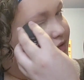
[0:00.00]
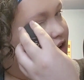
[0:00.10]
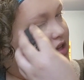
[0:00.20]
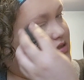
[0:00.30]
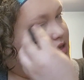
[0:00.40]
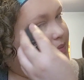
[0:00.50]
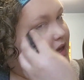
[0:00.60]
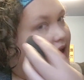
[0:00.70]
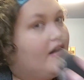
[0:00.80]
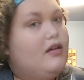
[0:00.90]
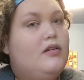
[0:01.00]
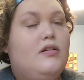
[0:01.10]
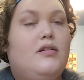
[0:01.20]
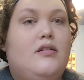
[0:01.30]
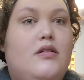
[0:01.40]
fall asleep again,
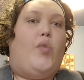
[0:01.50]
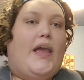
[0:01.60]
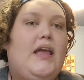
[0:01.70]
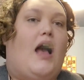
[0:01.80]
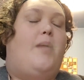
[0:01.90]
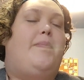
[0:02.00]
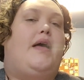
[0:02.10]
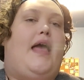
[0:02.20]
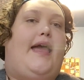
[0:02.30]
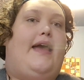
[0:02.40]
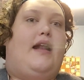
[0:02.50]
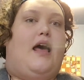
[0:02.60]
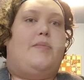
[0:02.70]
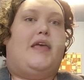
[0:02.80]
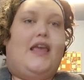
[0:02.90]
wake up, and
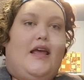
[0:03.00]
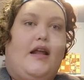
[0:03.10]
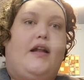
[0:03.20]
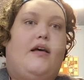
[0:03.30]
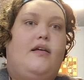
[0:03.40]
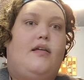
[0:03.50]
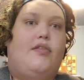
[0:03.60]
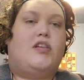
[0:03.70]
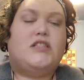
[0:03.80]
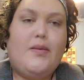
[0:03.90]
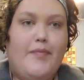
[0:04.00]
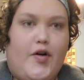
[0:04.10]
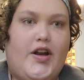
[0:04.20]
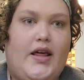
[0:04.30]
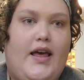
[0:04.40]
I'm in the
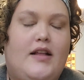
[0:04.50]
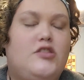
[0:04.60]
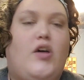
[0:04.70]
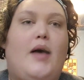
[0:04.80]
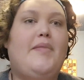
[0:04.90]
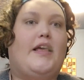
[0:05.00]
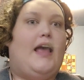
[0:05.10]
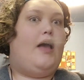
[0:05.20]
submarine again. So I'm like